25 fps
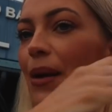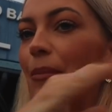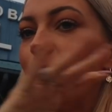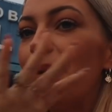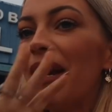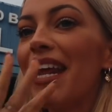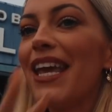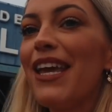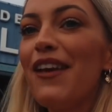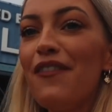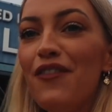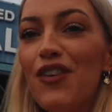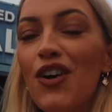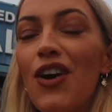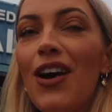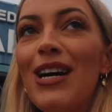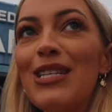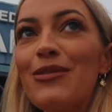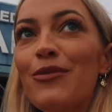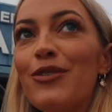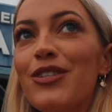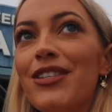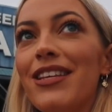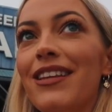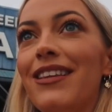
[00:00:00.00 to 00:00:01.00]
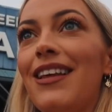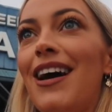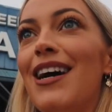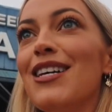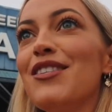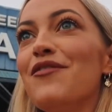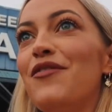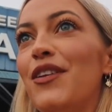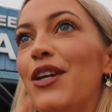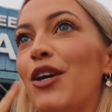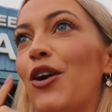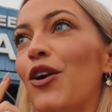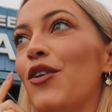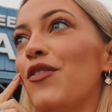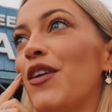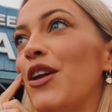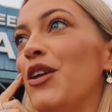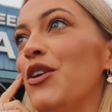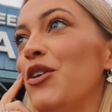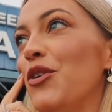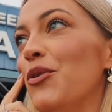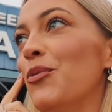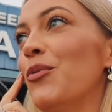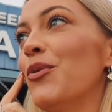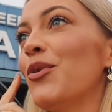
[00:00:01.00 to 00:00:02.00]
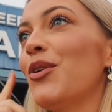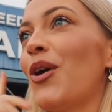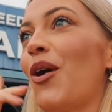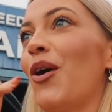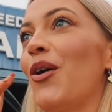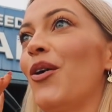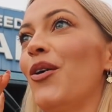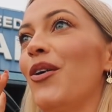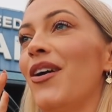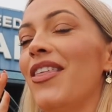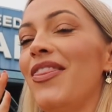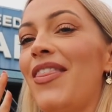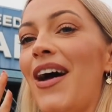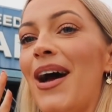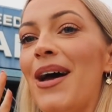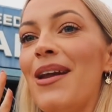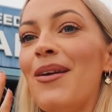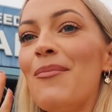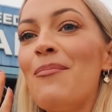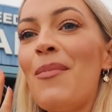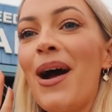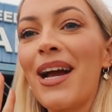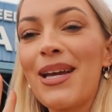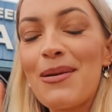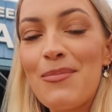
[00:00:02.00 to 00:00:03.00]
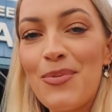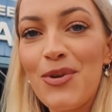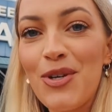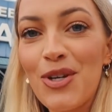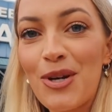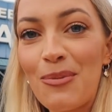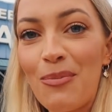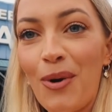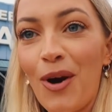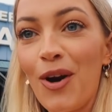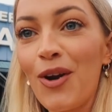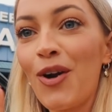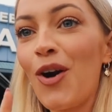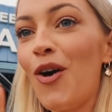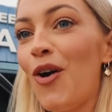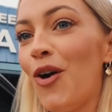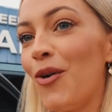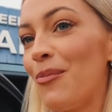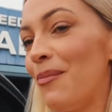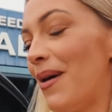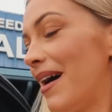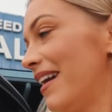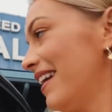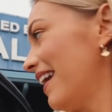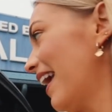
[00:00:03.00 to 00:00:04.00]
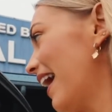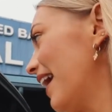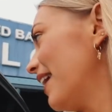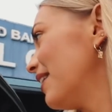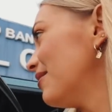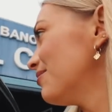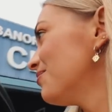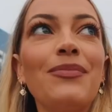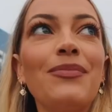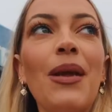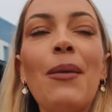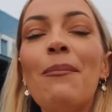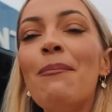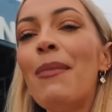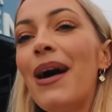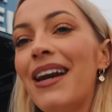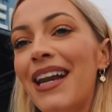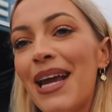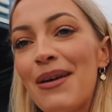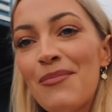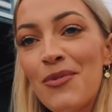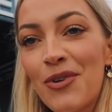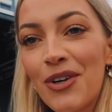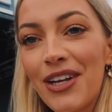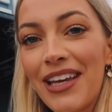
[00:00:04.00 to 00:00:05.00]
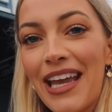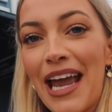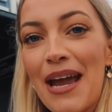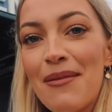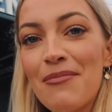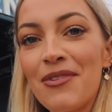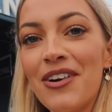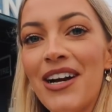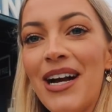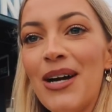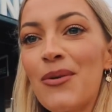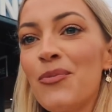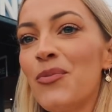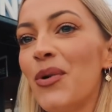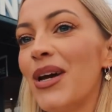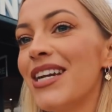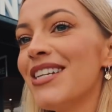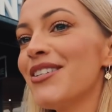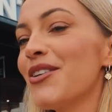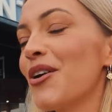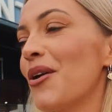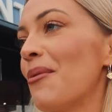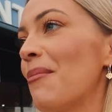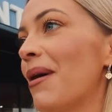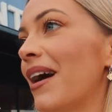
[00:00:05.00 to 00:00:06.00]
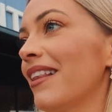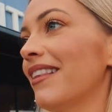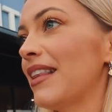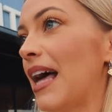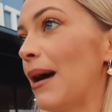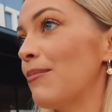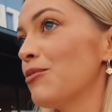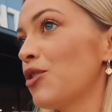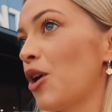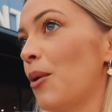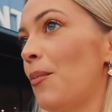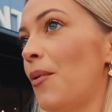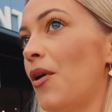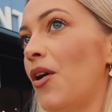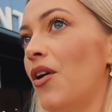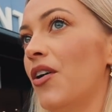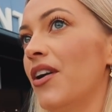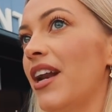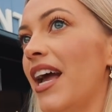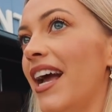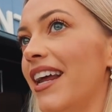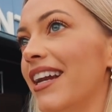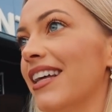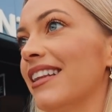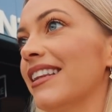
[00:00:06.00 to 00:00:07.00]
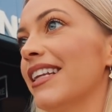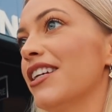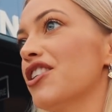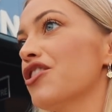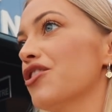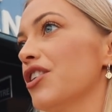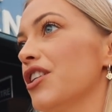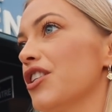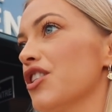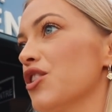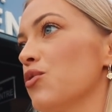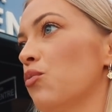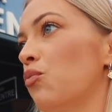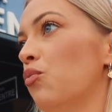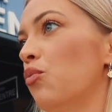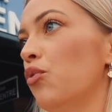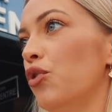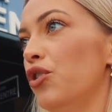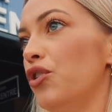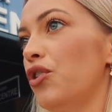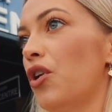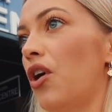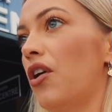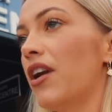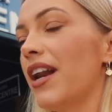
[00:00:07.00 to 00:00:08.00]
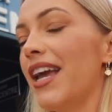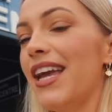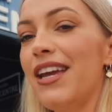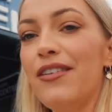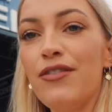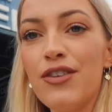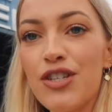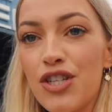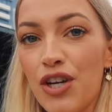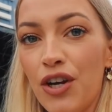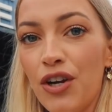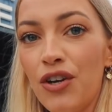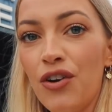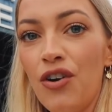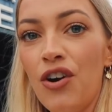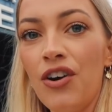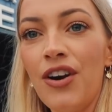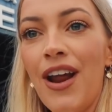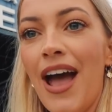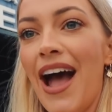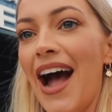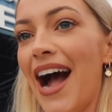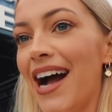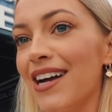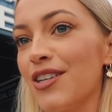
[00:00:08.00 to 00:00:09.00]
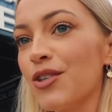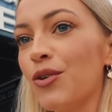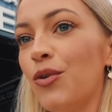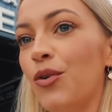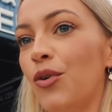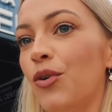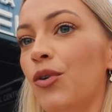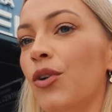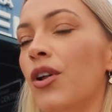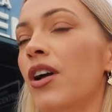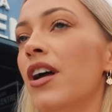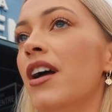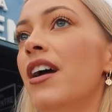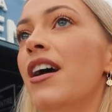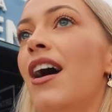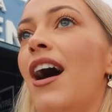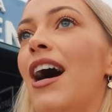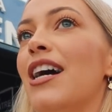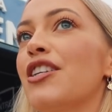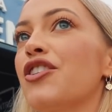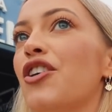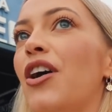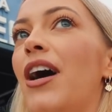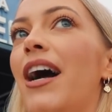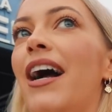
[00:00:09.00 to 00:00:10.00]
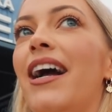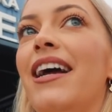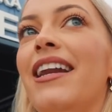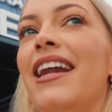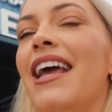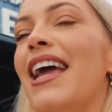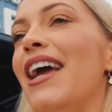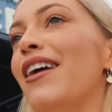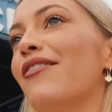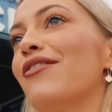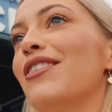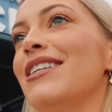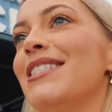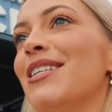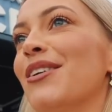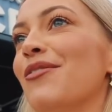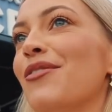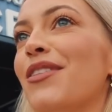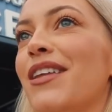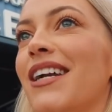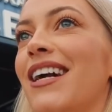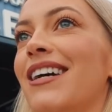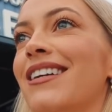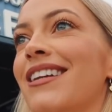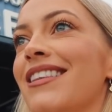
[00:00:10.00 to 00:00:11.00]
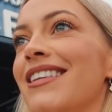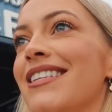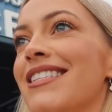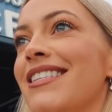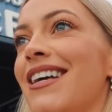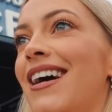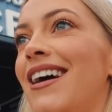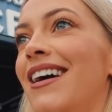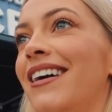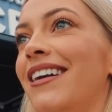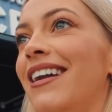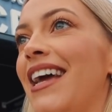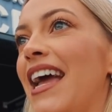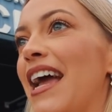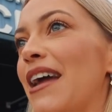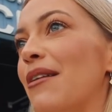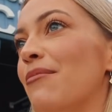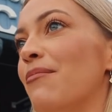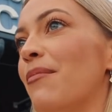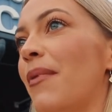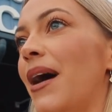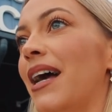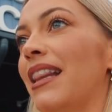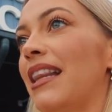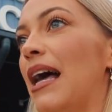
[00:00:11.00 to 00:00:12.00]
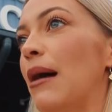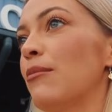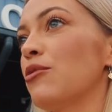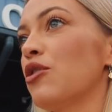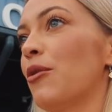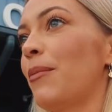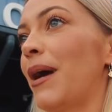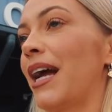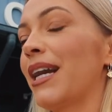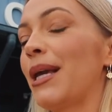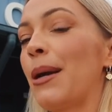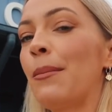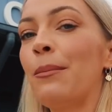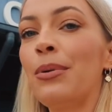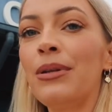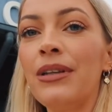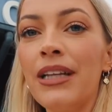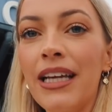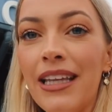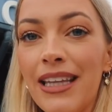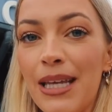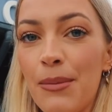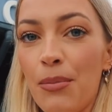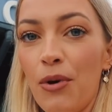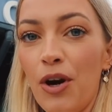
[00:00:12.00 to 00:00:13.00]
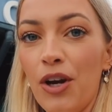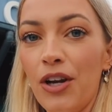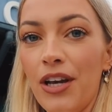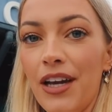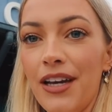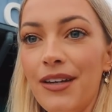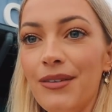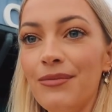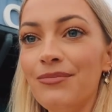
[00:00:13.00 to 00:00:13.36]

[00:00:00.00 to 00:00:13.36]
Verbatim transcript: But if you guys watched the last video, then you will know that my computer broke on Monday. Monday morning came around, went to turn my laptop on and it literally just would not even turn on at all. I tried every single thing under the sun and my laptop had completely broken.